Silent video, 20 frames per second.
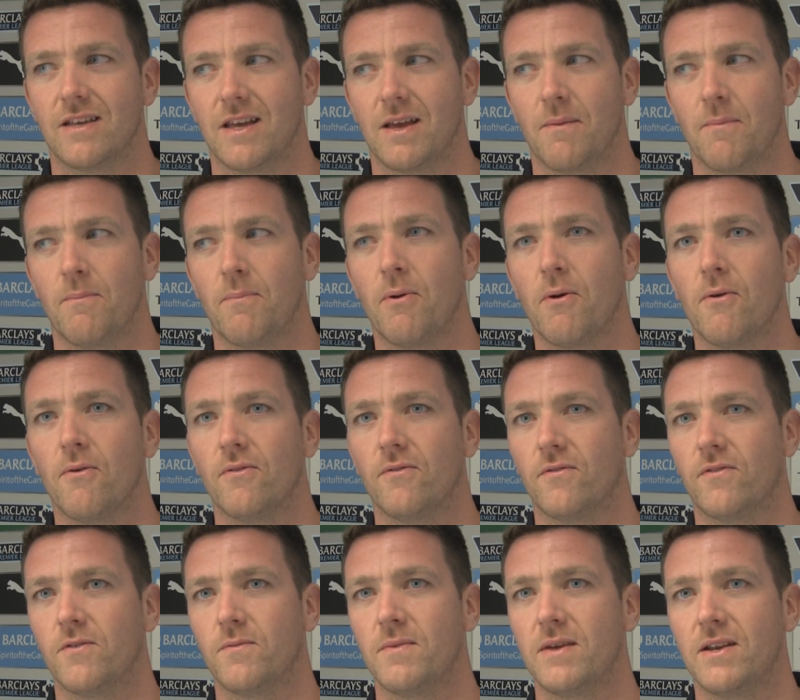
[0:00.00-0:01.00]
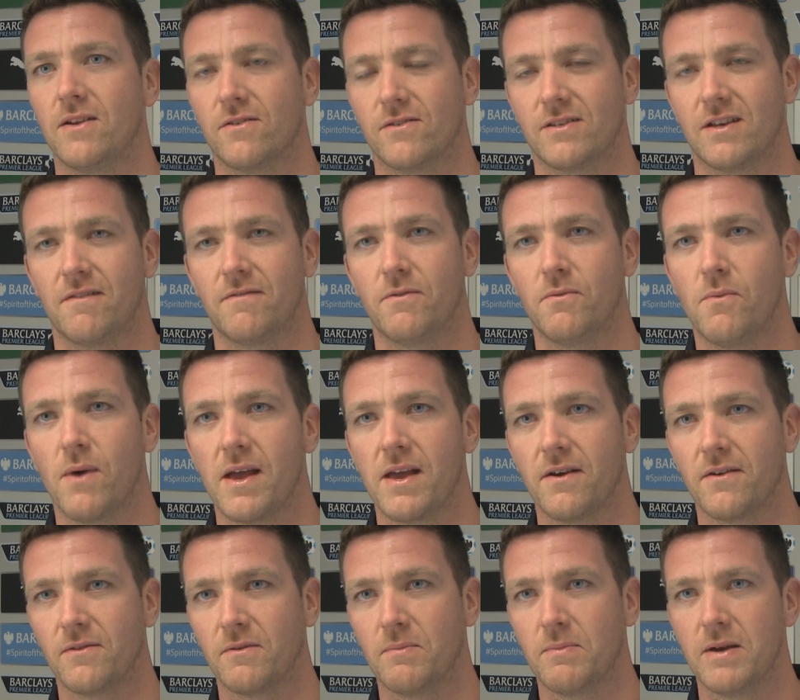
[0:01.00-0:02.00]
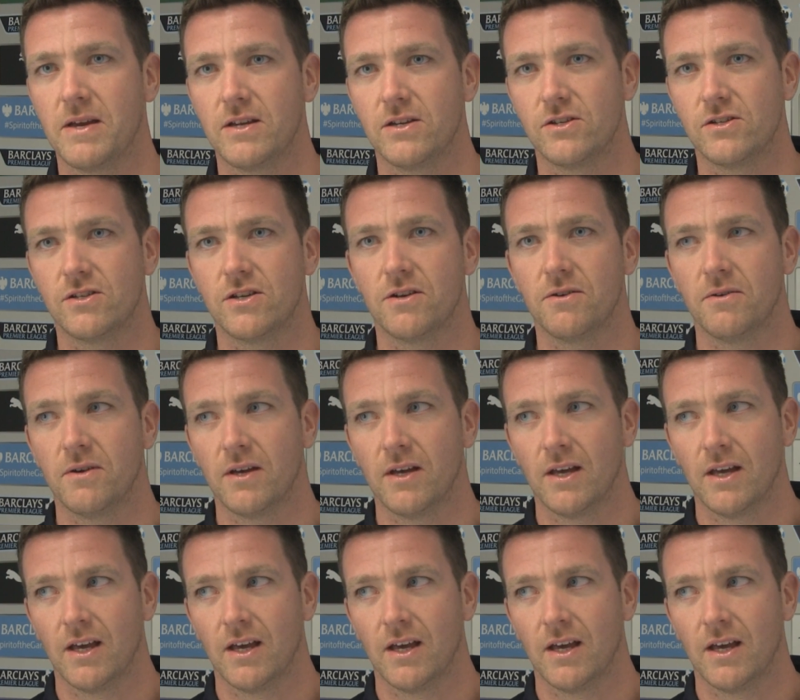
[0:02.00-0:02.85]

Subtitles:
important for me not to have the weight on the pitch too.